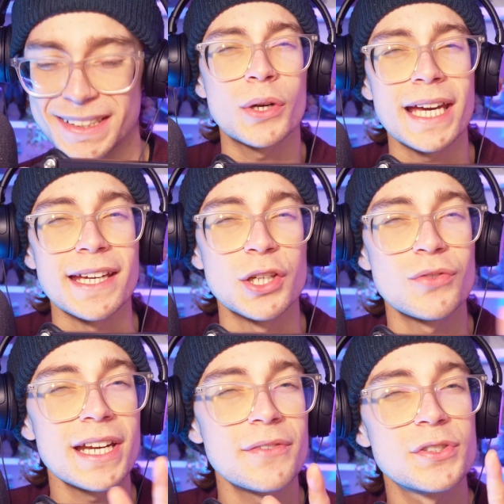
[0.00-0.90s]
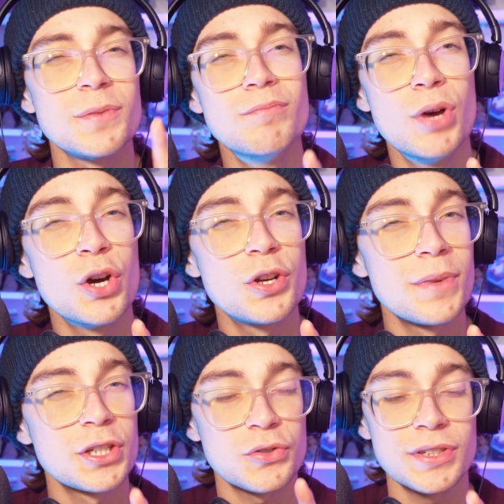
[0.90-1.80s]
Okay, are you ready for some
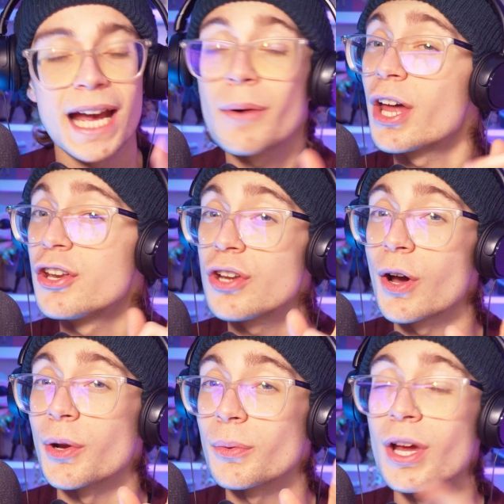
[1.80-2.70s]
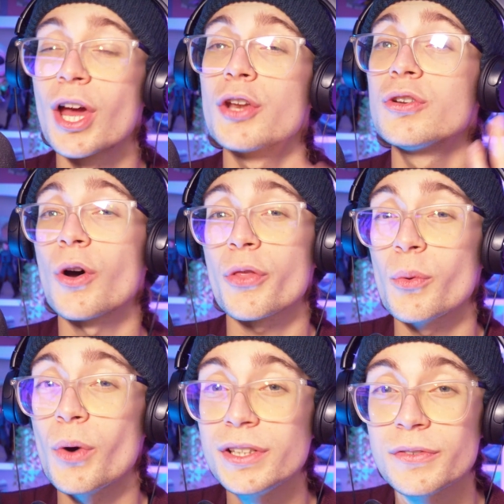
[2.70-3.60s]
murder mystery now? And no,
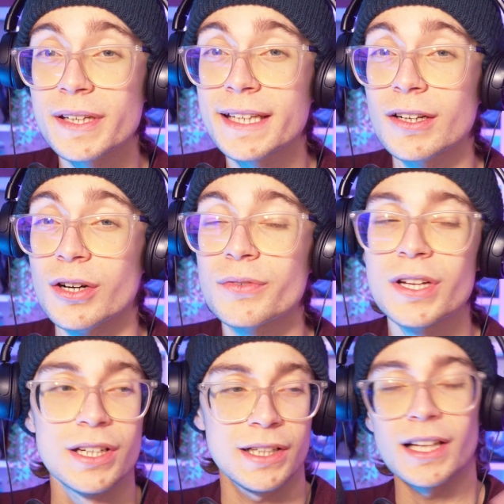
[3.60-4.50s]
not the one you're thinking of.